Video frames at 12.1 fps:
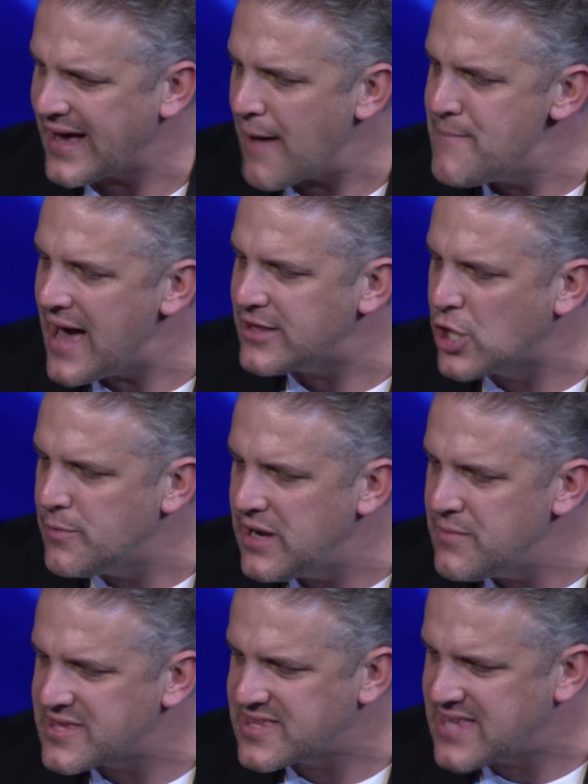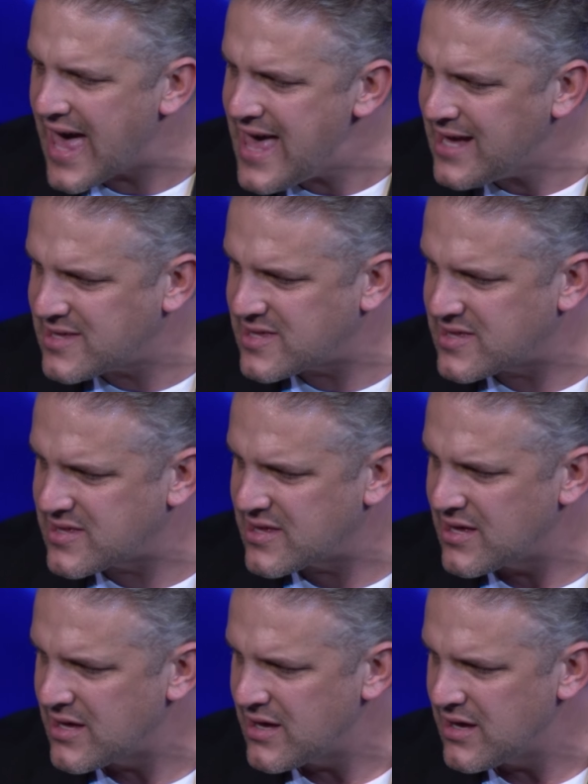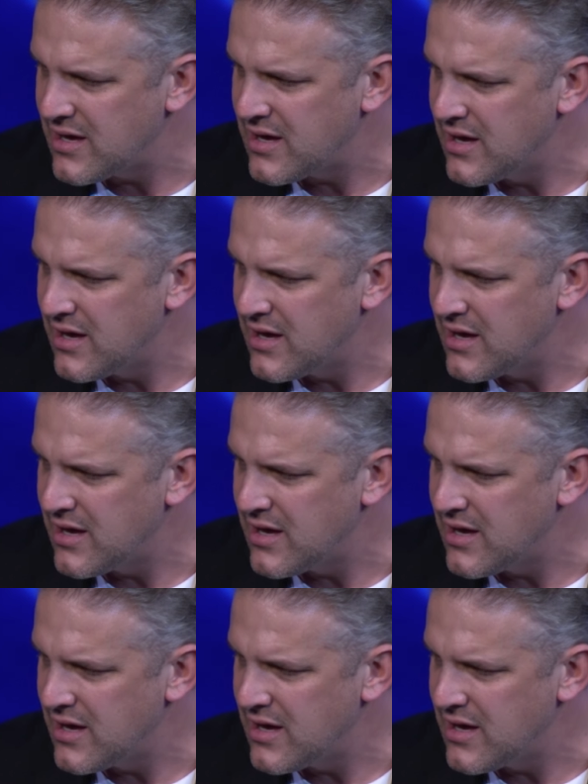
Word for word: You're like, I made too many mistakes.